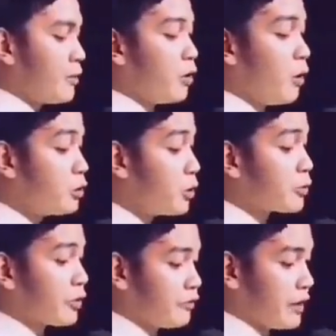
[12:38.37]
And we all know
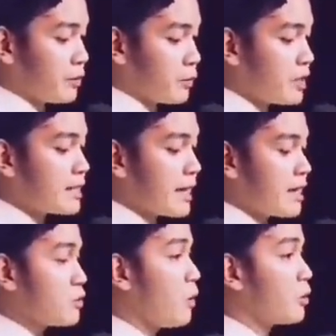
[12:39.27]
Griffith once
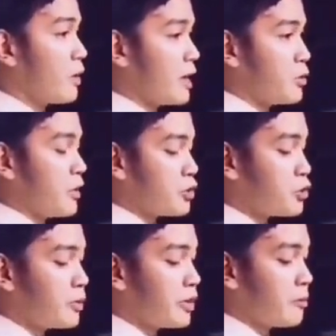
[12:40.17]
asked all graduates
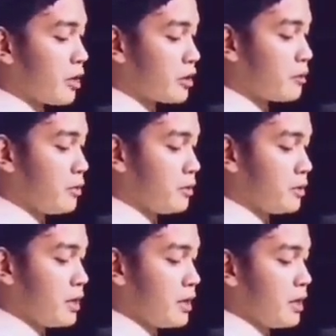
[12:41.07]
to be remarkable
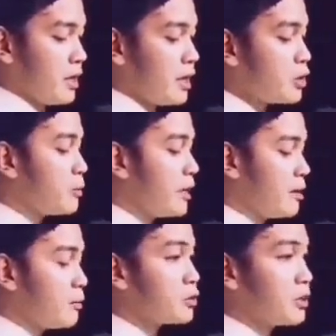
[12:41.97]
and to be
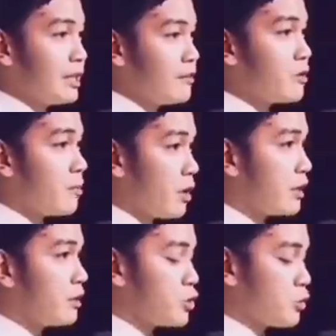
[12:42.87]
able to leave a
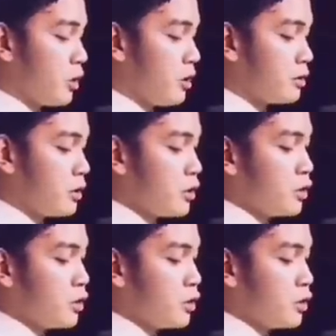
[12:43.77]
mark in this world,